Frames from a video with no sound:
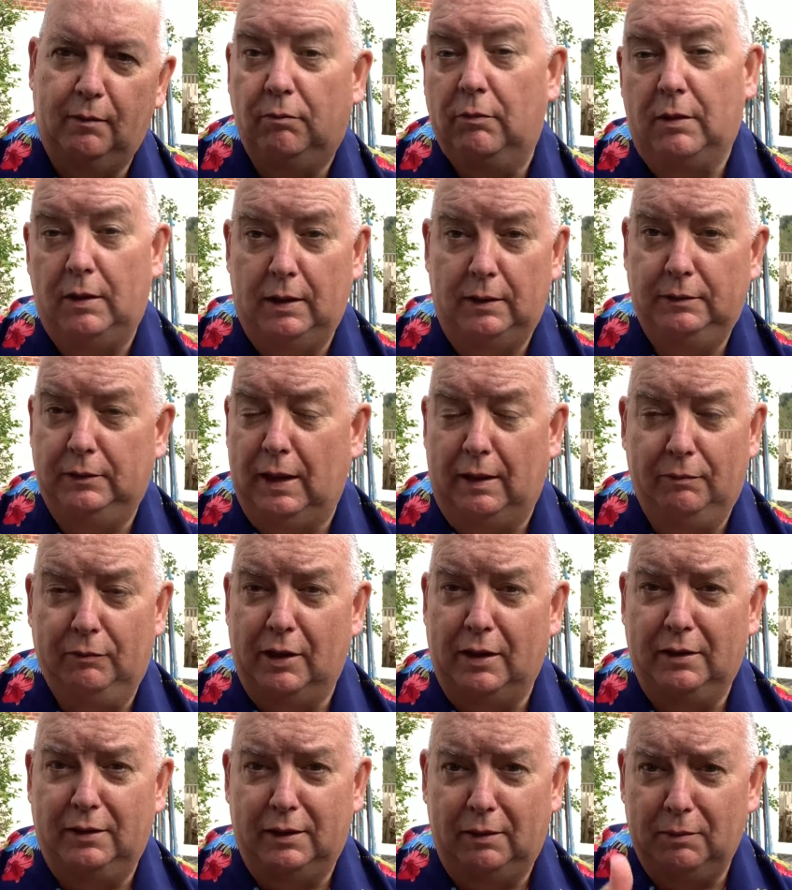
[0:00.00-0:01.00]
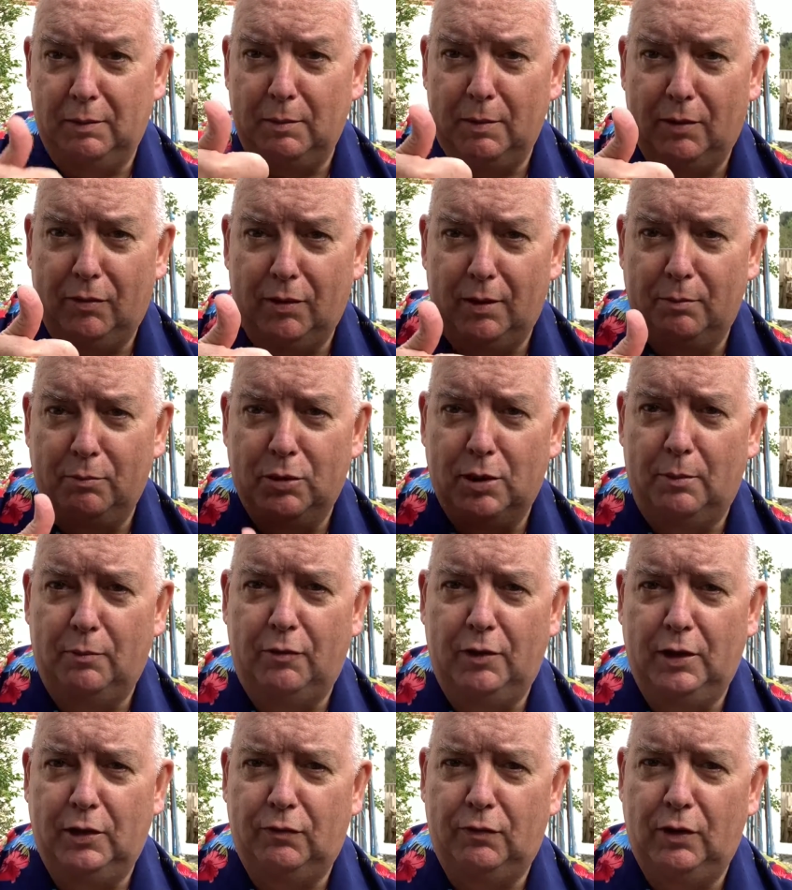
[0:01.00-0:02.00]
What I'm done is give me a thumbs up for
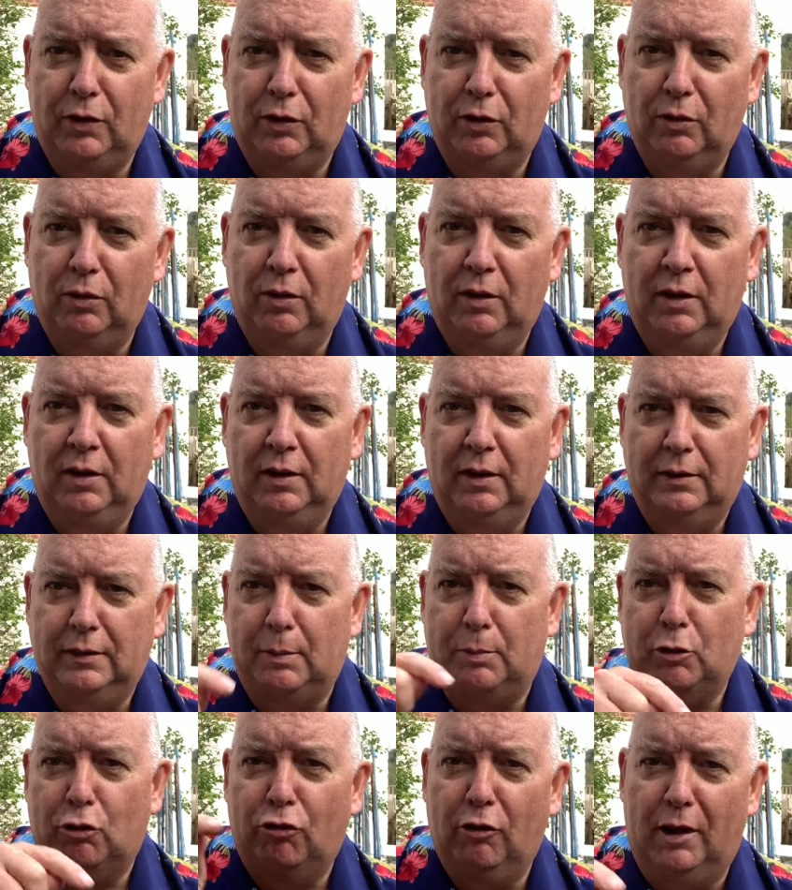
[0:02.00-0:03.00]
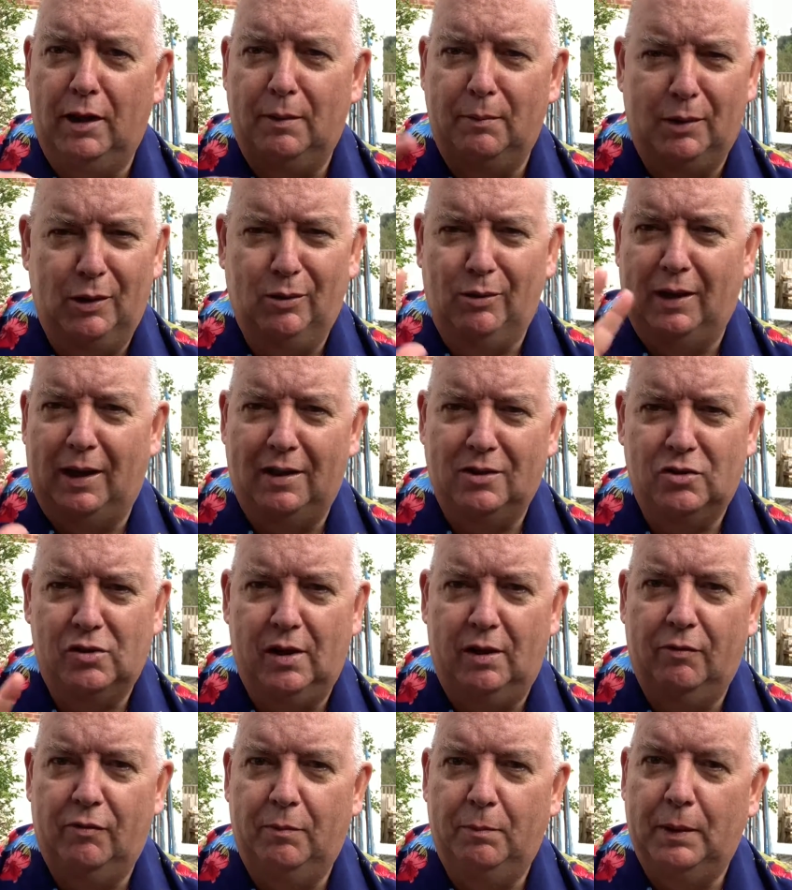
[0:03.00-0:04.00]
this video, subscribe and all that
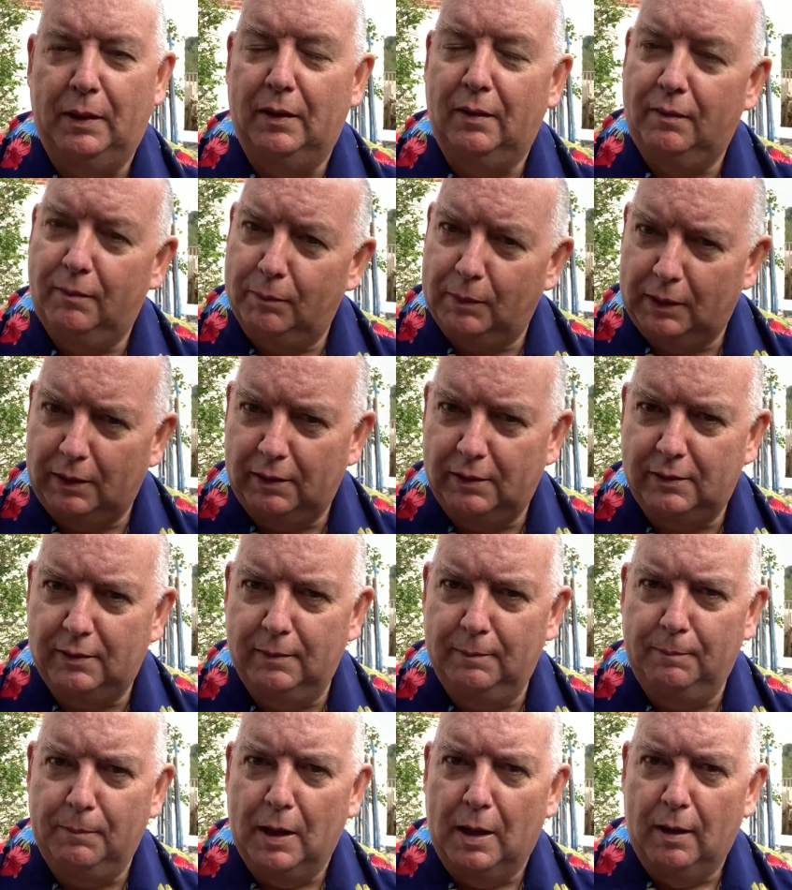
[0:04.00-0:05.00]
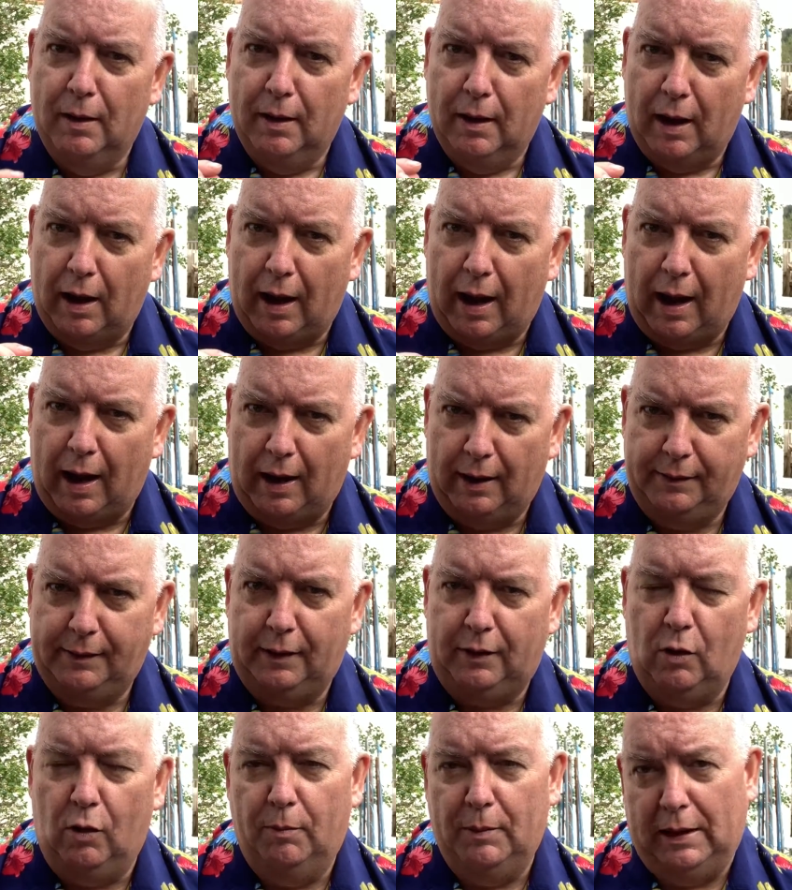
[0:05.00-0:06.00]
stuff. But listen, add a
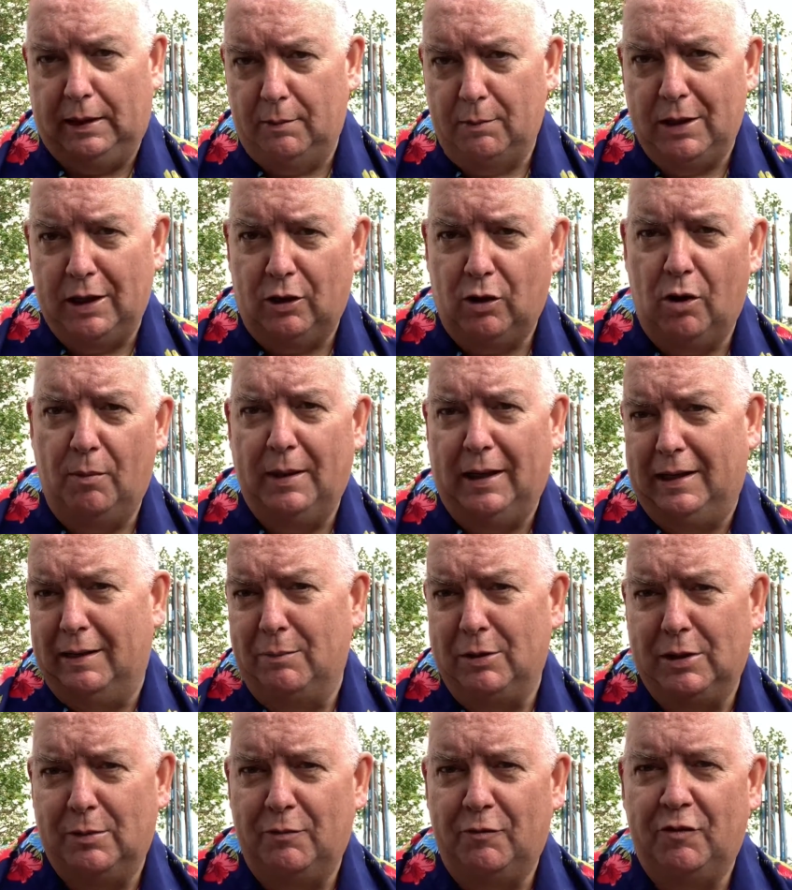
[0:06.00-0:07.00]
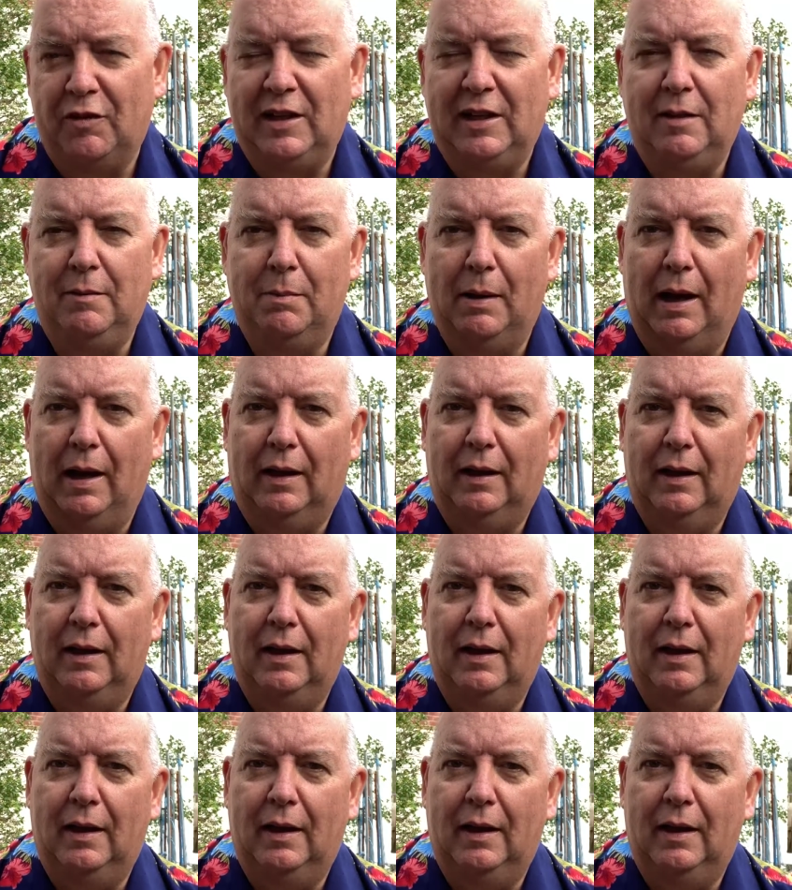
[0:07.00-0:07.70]
comment, give me some feedback.